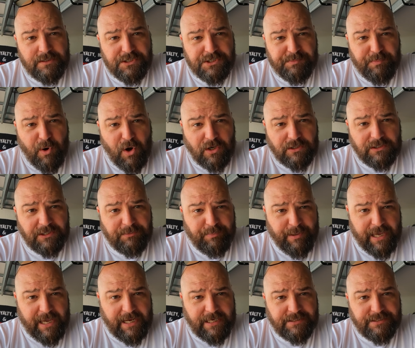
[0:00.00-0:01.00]
sparkly
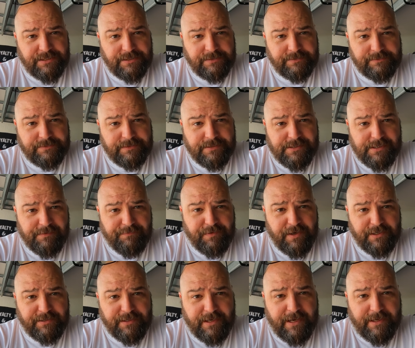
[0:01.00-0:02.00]
paint and stuff
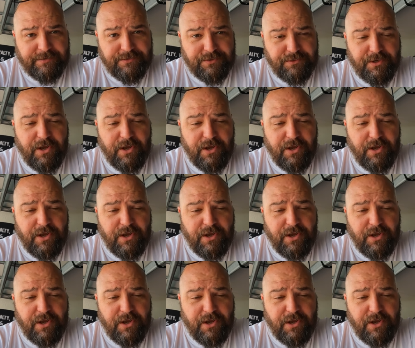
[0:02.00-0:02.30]
like that.